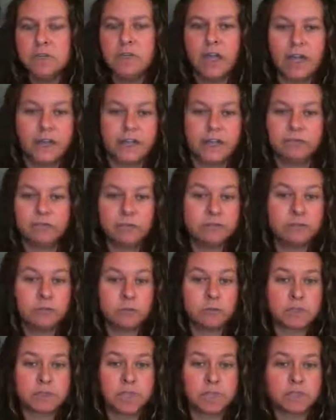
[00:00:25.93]
And I've lived in
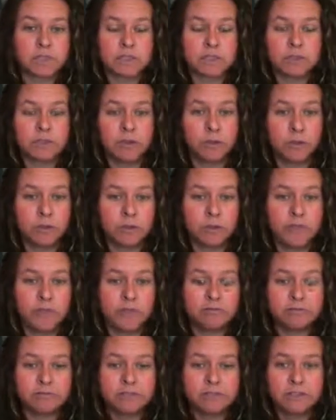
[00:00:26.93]
Wisconsin my whole
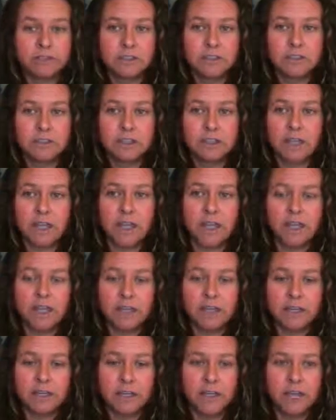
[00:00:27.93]
life,
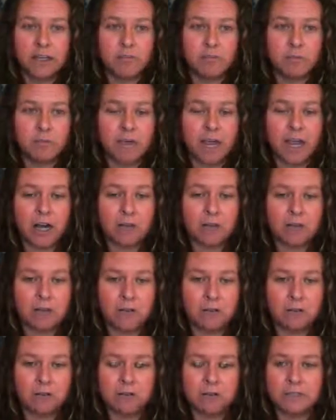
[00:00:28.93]
and I have a
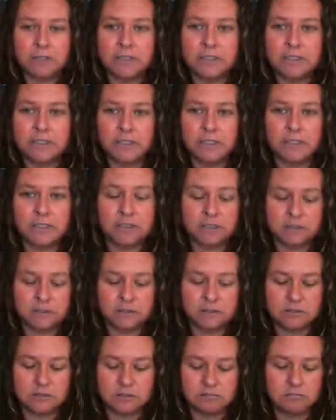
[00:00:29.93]
background
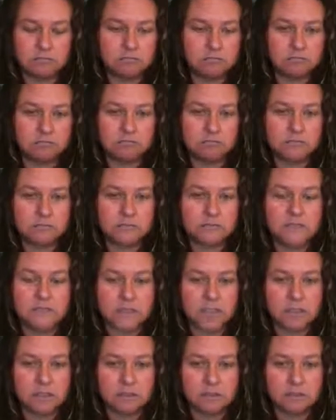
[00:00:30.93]
in
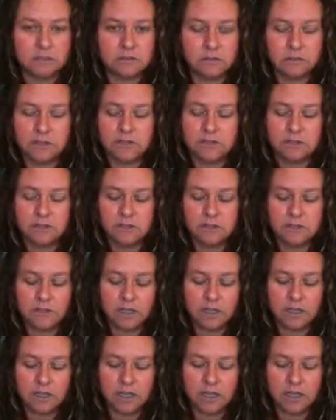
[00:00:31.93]
sales
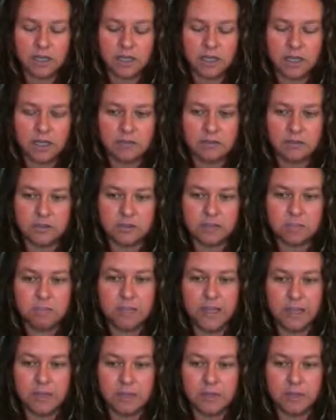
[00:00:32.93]
and
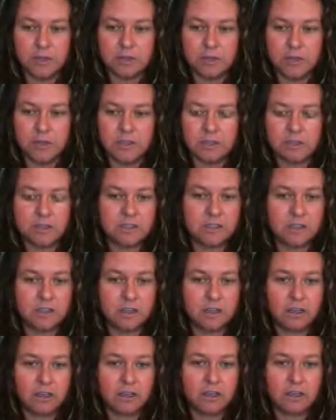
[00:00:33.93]
management,
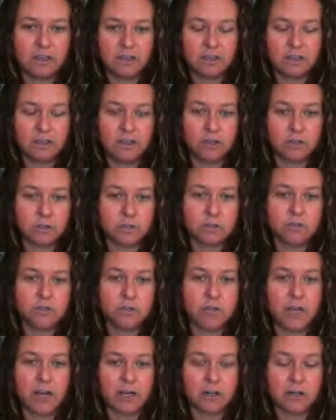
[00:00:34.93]
and I also have a
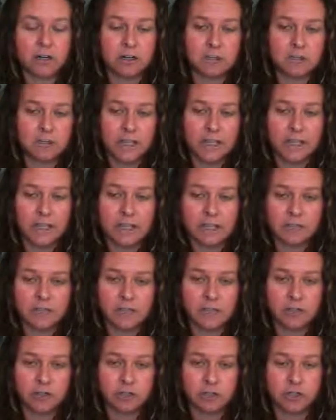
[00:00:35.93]
background as a
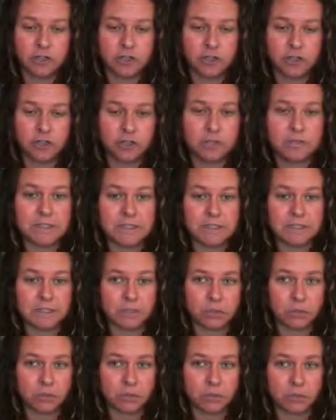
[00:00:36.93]
traditional business
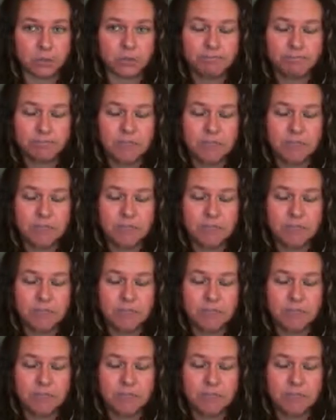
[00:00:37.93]
owner.